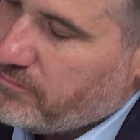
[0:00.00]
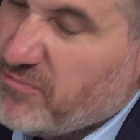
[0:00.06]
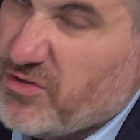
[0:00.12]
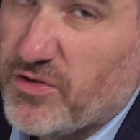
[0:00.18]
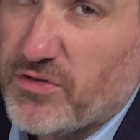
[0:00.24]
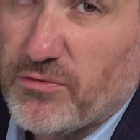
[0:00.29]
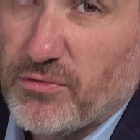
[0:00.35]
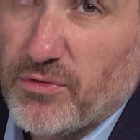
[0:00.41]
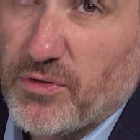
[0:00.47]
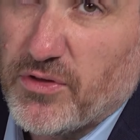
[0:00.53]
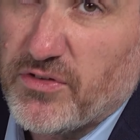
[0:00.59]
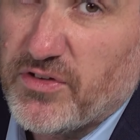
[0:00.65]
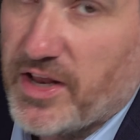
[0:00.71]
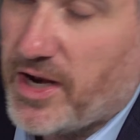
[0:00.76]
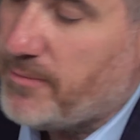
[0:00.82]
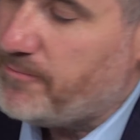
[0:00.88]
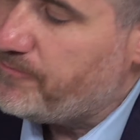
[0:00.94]
Just through the
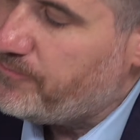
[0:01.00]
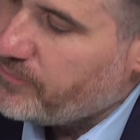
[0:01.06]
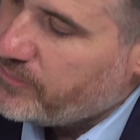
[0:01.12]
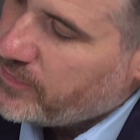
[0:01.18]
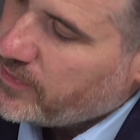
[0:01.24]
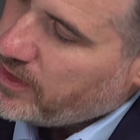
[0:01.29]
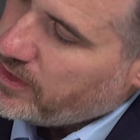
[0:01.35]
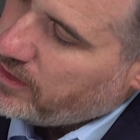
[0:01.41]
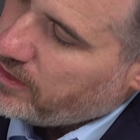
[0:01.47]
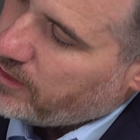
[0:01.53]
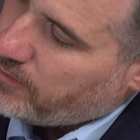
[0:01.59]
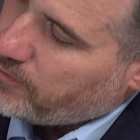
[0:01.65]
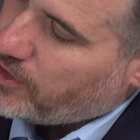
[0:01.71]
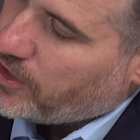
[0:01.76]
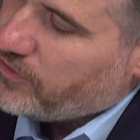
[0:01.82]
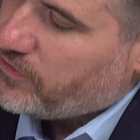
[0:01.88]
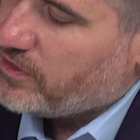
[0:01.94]
setup. I'm
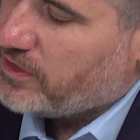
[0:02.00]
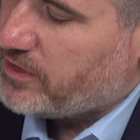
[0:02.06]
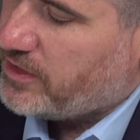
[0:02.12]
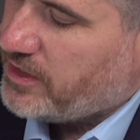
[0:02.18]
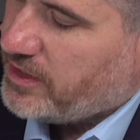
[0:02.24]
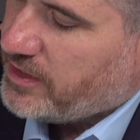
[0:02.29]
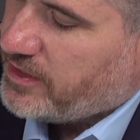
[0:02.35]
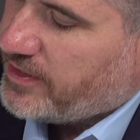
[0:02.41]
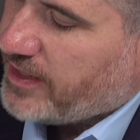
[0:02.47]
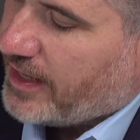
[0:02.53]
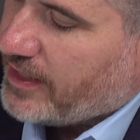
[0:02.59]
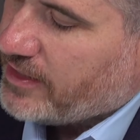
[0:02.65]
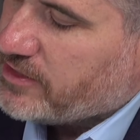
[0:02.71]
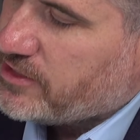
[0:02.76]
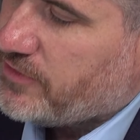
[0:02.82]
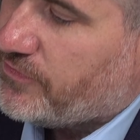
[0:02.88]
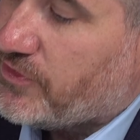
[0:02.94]
noticing the
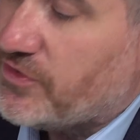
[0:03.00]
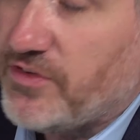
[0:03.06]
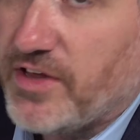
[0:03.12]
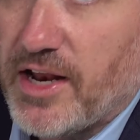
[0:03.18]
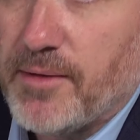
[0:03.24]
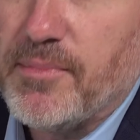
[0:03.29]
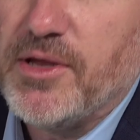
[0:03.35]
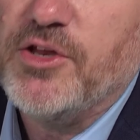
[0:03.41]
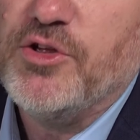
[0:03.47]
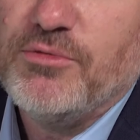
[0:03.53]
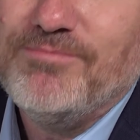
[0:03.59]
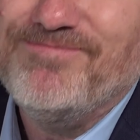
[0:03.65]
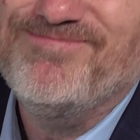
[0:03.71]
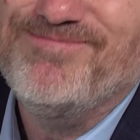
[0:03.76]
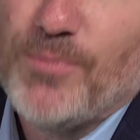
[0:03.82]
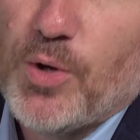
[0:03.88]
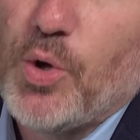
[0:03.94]
colors of the setup menu
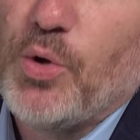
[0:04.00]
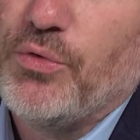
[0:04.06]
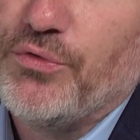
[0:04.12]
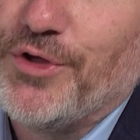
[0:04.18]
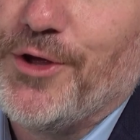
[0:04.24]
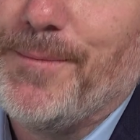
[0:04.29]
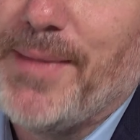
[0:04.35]
also